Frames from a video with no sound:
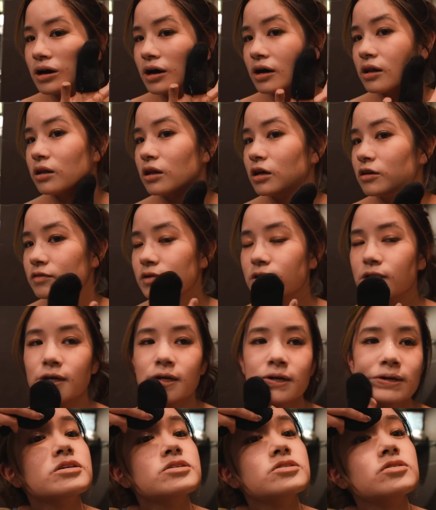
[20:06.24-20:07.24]
I love
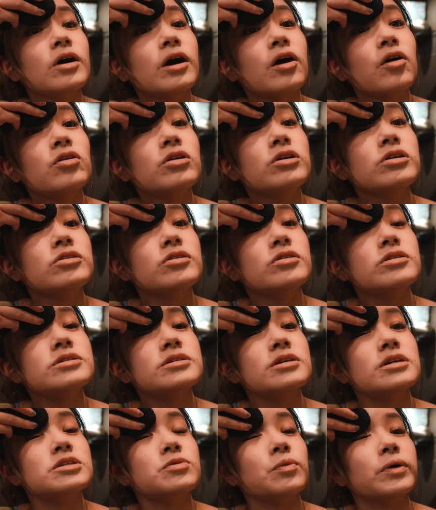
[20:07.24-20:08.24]
it. So I only
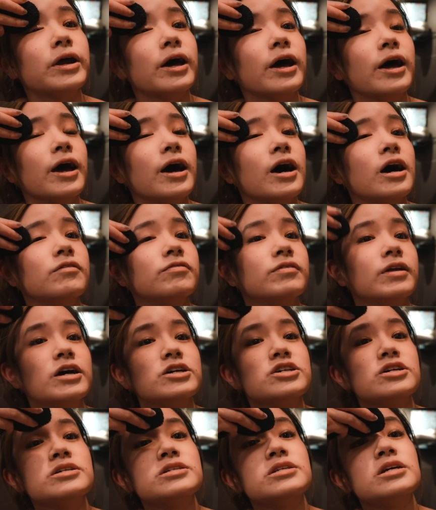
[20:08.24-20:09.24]
use this when I have
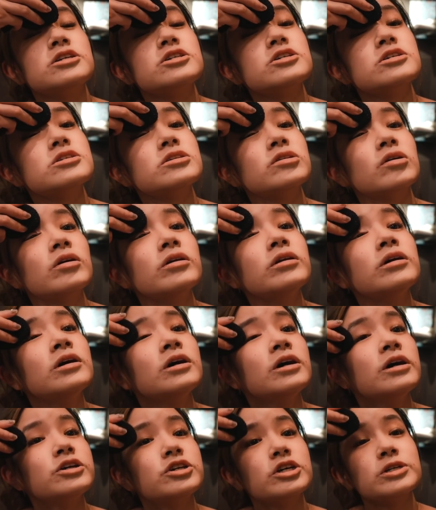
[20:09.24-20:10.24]
lash extensions on.
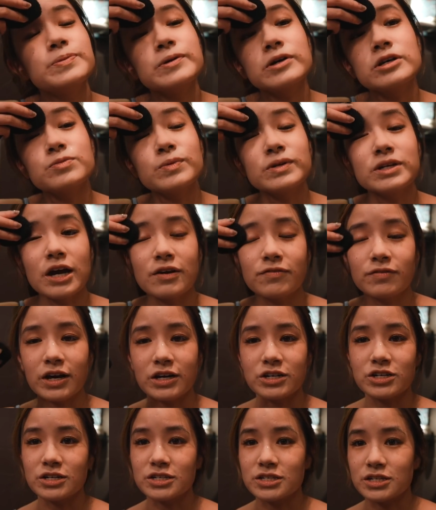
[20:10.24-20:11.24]
Just because when you have
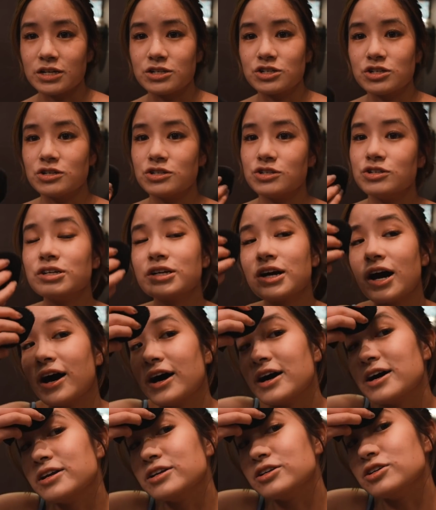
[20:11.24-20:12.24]
lash extensions, you
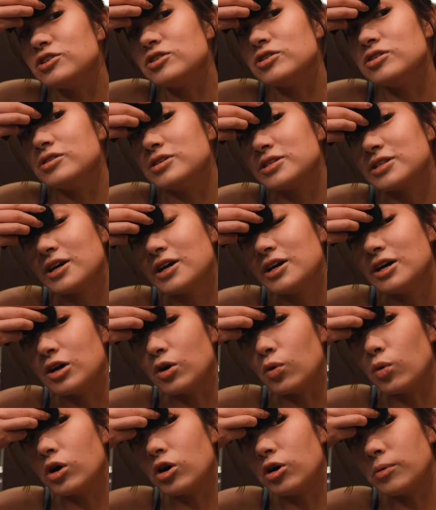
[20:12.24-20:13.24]
can't use
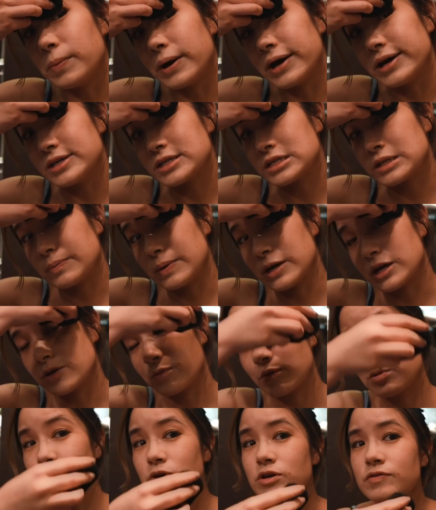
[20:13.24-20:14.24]
oil-based
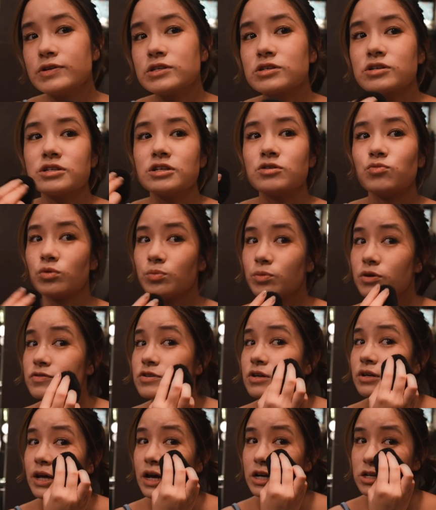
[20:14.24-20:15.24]
makeup removers because it
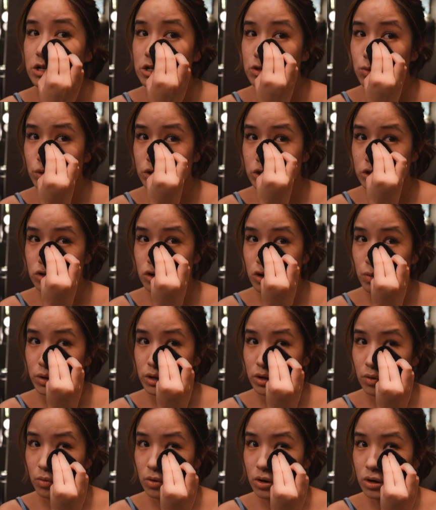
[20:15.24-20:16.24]
removes your lashes, which is not
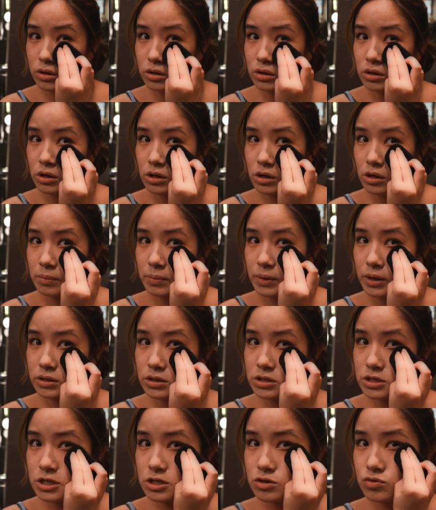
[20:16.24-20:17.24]
what you want. But
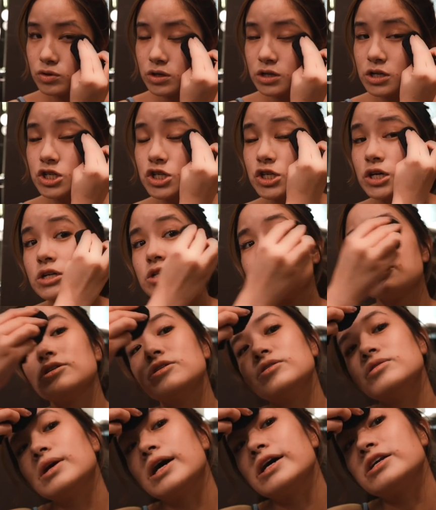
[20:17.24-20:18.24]
this is really gentle.